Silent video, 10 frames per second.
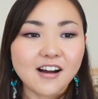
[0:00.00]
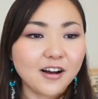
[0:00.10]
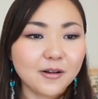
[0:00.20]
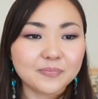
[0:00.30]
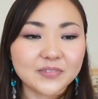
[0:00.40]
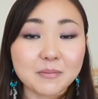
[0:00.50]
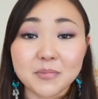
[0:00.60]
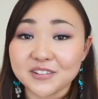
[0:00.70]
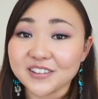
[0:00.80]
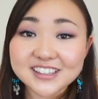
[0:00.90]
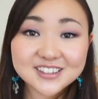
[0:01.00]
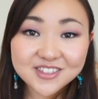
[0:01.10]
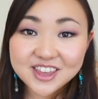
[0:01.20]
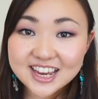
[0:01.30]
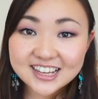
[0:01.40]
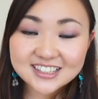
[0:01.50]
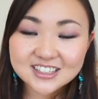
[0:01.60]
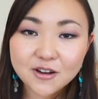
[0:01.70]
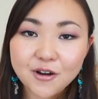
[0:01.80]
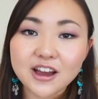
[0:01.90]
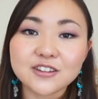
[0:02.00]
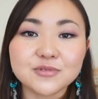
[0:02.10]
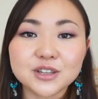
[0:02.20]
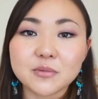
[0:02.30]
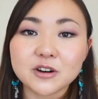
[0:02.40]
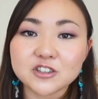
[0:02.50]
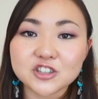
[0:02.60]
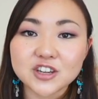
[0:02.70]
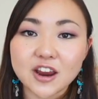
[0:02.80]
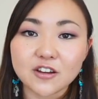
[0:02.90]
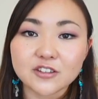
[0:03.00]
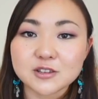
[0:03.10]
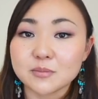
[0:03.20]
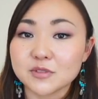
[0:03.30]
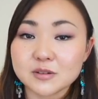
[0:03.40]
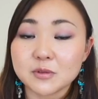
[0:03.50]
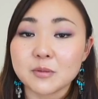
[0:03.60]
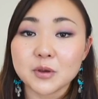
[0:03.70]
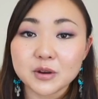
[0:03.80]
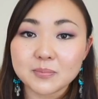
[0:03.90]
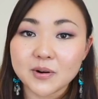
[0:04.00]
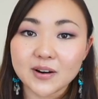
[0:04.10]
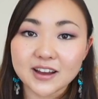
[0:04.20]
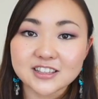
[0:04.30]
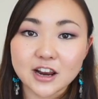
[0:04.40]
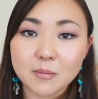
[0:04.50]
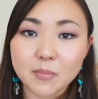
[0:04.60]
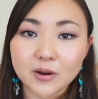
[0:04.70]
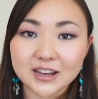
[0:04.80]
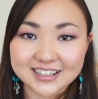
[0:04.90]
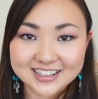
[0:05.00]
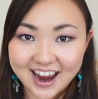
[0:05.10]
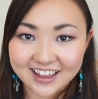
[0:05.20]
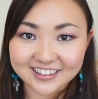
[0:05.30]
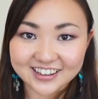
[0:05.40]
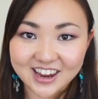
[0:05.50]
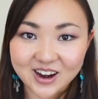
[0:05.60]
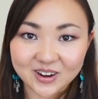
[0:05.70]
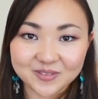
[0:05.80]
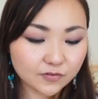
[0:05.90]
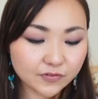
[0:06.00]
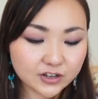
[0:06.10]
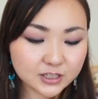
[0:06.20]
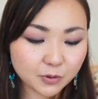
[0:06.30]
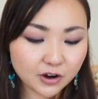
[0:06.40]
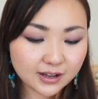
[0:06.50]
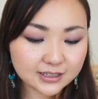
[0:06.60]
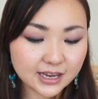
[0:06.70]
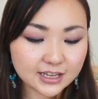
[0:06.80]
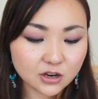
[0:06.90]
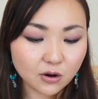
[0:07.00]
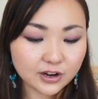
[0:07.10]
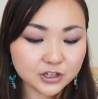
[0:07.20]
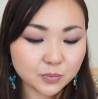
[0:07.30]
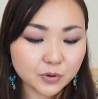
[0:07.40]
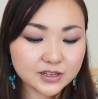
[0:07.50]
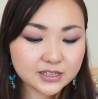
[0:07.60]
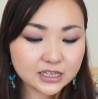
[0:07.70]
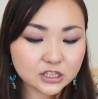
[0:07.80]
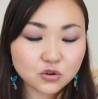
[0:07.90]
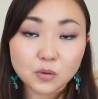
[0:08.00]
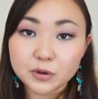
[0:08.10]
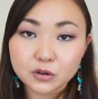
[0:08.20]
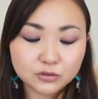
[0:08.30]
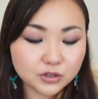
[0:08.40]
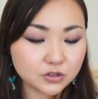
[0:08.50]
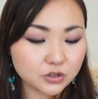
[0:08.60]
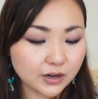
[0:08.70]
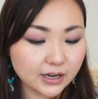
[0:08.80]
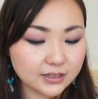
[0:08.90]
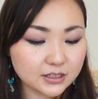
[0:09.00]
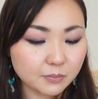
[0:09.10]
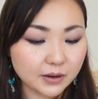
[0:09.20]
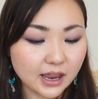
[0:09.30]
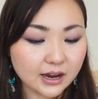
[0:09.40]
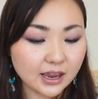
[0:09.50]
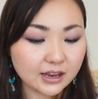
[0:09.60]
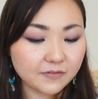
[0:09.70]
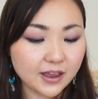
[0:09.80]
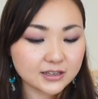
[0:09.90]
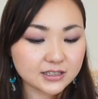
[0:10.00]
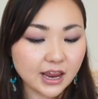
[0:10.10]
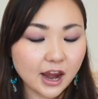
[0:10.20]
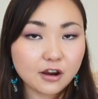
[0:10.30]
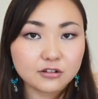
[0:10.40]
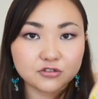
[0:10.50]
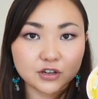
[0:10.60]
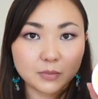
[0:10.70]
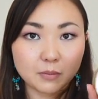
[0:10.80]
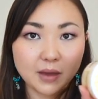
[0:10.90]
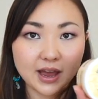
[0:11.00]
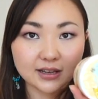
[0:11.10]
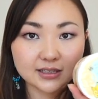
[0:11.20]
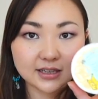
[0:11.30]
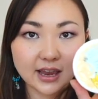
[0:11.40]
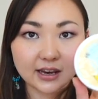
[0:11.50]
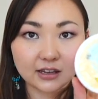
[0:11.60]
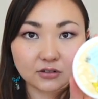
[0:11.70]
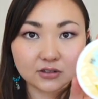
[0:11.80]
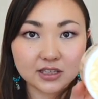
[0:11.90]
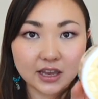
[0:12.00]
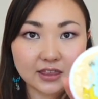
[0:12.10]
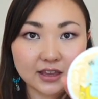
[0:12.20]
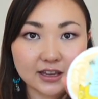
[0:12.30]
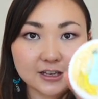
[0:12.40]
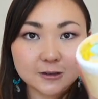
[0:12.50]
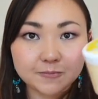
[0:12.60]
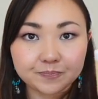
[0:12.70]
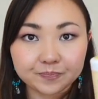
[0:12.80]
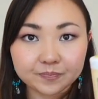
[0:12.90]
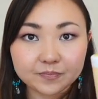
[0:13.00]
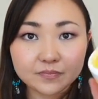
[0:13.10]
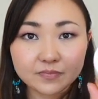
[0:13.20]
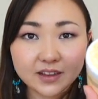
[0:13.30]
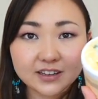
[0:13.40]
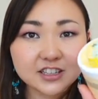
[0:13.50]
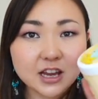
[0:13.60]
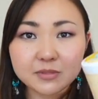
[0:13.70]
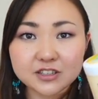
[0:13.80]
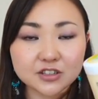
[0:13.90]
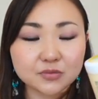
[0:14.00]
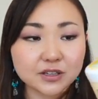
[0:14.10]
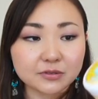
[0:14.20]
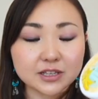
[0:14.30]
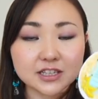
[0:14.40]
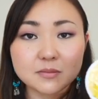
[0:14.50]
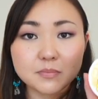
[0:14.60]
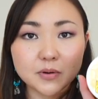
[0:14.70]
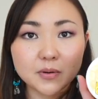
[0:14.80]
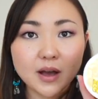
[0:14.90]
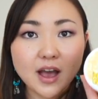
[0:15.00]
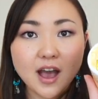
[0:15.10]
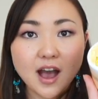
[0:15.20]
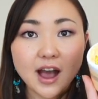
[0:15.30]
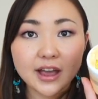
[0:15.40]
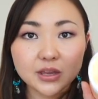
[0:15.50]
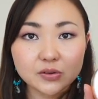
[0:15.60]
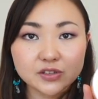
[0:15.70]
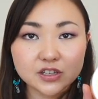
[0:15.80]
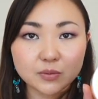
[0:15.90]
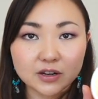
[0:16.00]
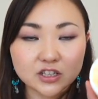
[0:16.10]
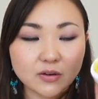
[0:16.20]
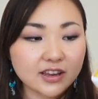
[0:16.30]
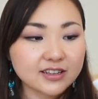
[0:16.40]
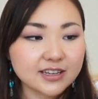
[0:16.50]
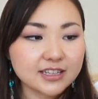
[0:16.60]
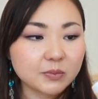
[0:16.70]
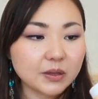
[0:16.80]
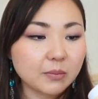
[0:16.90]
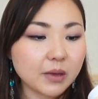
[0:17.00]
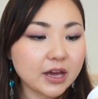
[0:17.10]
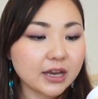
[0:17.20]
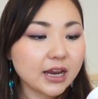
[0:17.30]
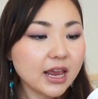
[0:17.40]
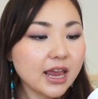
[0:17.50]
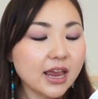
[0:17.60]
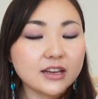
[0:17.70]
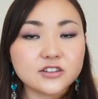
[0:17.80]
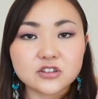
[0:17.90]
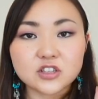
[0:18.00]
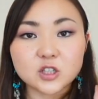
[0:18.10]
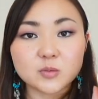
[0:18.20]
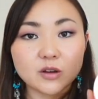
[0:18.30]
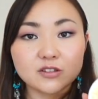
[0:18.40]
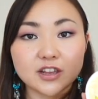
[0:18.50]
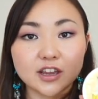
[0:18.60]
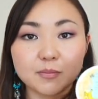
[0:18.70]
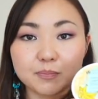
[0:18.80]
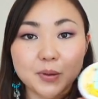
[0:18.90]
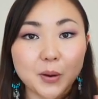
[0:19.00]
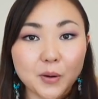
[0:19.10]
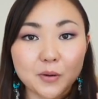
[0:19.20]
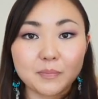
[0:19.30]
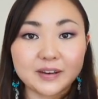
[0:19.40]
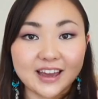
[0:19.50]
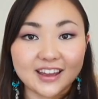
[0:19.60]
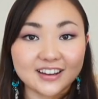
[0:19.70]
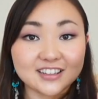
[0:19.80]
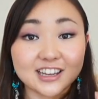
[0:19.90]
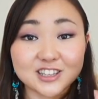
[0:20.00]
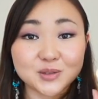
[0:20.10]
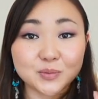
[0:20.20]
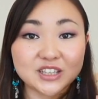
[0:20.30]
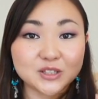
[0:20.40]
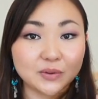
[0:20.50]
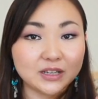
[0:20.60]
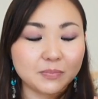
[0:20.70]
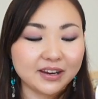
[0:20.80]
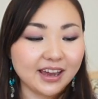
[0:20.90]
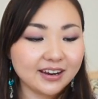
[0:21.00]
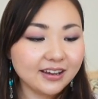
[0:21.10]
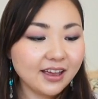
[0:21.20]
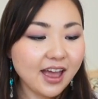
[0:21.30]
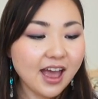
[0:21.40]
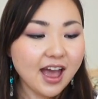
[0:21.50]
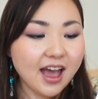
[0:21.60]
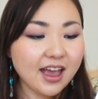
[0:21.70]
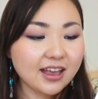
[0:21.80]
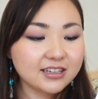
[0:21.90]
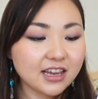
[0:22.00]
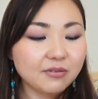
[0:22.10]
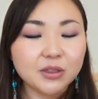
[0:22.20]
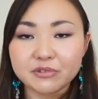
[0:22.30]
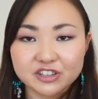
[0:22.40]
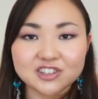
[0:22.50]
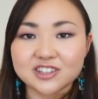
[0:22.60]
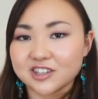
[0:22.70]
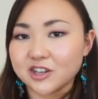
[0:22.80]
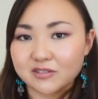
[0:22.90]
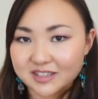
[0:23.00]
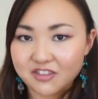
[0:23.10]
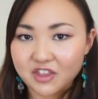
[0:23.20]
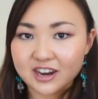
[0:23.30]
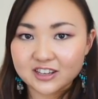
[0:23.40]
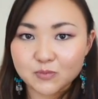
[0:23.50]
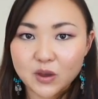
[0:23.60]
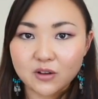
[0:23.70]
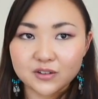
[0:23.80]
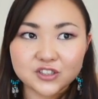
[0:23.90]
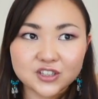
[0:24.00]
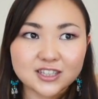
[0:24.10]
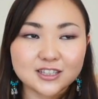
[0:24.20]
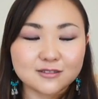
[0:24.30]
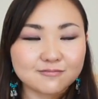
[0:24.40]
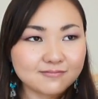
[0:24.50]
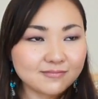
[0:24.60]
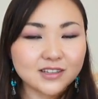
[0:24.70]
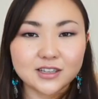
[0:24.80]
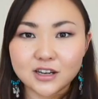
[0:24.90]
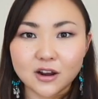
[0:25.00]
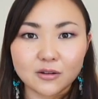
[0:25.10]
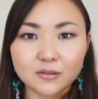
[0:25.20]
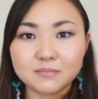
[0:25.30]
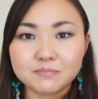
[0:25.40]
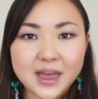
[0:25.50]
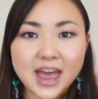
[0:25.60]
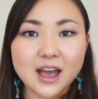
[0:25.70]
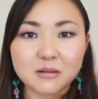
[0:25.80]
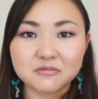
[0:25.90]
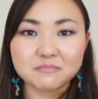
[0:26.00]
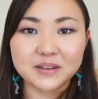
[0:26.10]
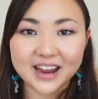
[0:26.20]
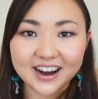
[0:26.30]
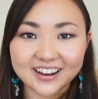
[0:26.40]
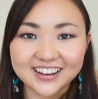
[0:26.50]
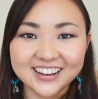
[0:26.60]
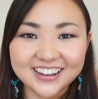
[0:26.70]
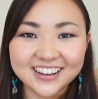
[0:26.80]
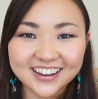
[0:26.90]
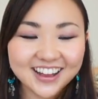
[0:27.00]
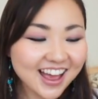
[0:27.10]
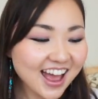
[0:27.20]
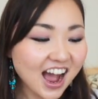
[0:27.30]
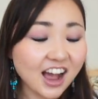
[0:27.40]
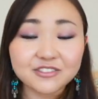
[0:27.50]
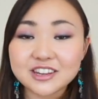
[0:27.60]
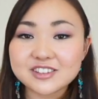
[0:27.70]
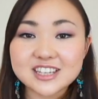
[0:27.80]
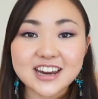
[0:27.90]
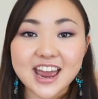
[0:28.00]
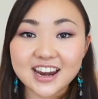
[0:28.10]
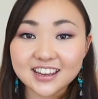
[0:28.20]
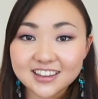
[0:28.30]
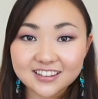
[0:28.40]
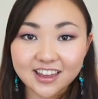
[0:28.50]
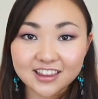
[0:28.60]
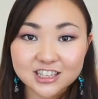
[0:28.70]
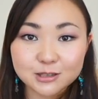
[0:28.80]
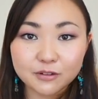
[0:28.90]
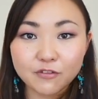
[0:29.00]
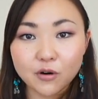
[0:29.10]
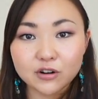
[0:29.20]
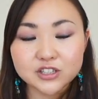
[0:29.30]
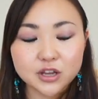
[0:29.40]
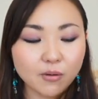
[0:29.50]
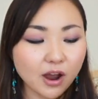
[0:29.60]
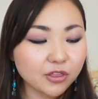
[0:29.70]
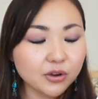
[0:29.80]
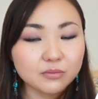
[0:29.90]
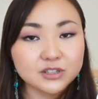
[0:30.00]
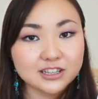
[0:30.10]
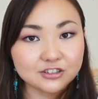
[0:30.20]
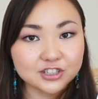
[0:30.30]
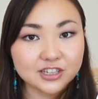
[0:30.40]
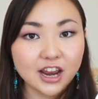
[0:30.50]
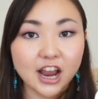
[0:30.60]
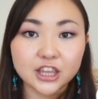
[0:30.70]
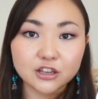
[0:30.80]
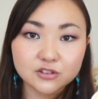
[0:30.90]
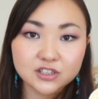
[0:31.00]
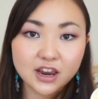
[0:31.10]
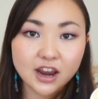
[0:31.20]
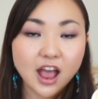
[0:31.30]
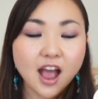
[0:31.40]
I bought lots of things, so I really wanted to share some of the beauty products that I bought in Thailand here. First product is Oriental Princess Tropical Nutrients Banana Advanced Hair Treatment Mask, and it looks like this. The tub is just really simple. I use this one so I can say something about it. It just smells like pure banana, like sweet banana. And even though it's just, you know, synthetic smell, it just, you know, bam, banana. I've never seen anything like this before, so I thought it was interesting. I used it.